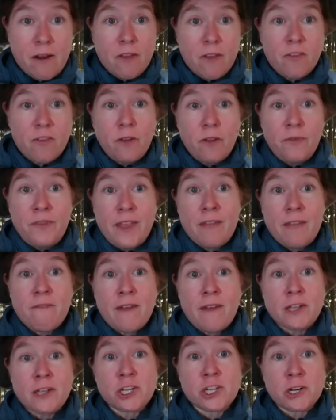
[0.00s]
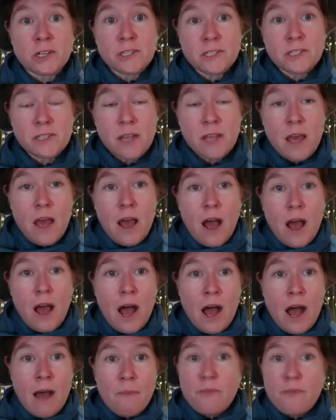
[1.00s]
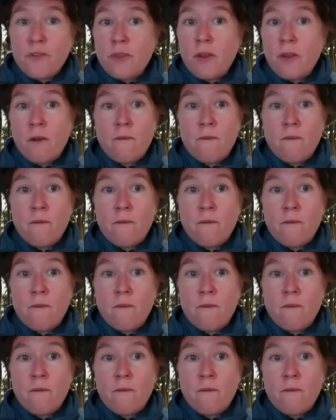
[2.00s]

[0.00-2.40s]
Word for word: It's called Dig Ventures. Um, so there are